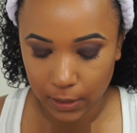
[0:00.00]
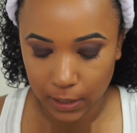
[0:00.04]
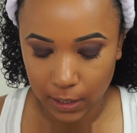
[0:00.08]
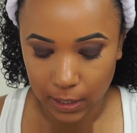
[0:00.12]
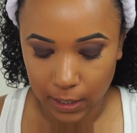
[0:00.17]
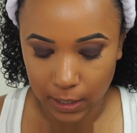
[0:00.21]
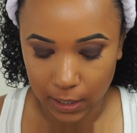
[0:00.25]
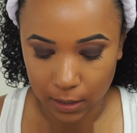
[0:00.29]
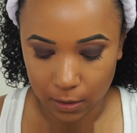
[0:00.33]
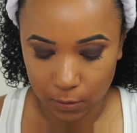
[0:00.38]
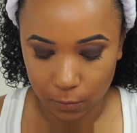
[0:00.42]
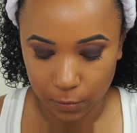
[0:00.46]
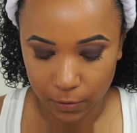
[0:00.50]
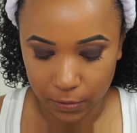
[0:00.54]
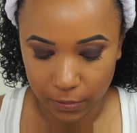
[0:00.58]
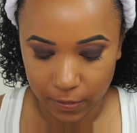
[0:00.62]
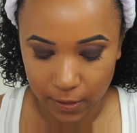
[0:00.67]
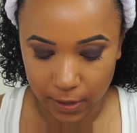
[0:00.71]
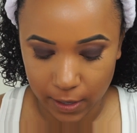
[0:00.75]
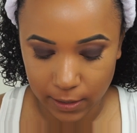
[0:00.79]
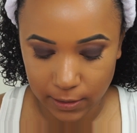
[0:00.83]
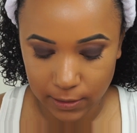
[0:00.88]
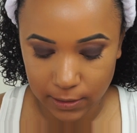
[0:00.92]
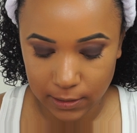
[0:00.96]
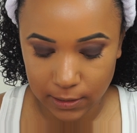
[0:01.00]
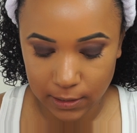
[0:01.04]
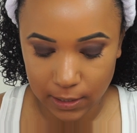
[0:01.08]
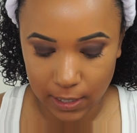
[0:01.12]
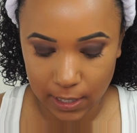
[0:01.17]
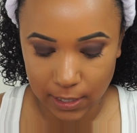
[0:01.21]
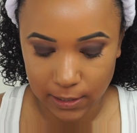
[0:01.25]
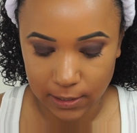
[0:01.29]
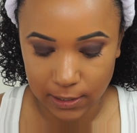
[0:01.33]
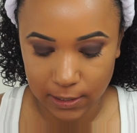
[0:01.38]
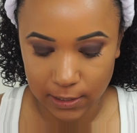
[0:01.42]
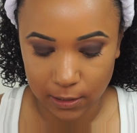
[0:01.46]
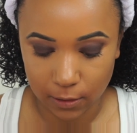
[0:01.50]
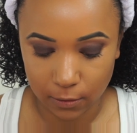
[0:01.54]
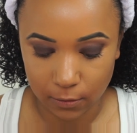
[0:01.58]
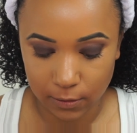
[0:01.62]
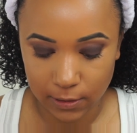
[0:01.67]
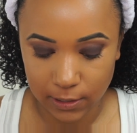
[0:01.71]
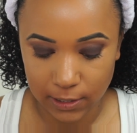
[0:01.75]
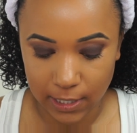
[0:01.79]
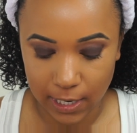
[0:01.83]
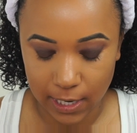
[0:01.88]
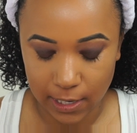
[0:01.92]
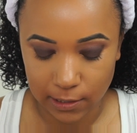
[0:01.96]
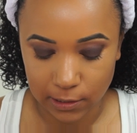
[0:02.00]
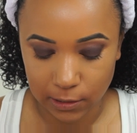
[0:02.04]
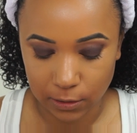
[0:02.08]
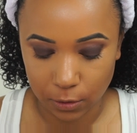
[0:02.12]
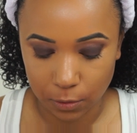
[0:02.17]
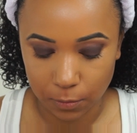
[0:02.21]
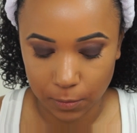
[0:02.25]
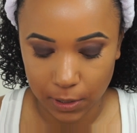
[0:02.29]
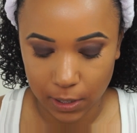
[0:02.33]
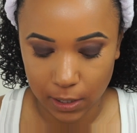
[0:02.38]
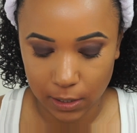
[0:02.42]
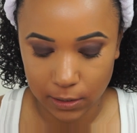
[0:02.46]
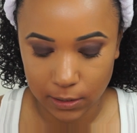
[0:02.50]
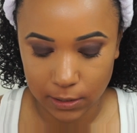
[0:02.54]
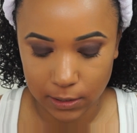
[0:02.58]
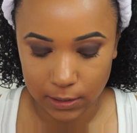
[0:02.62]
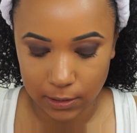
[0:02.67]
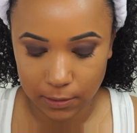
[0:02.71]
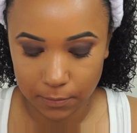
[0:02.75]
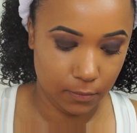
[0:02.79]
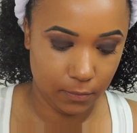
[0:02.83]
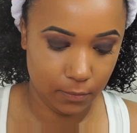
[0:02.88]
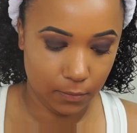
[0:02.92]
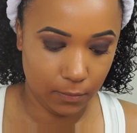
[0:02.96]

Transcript: And with this, it still stays luminous.